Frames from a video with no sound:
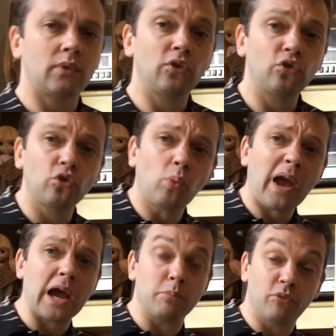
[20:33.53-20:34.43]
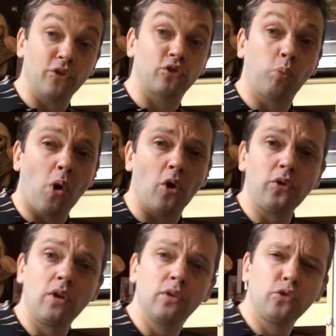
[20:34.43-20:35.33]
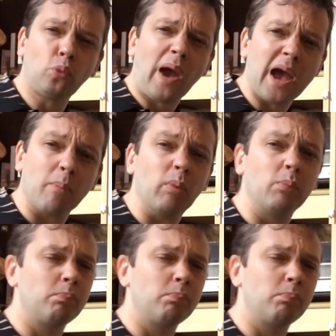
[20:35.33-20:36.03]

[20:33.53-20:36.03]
swam, the swan swam.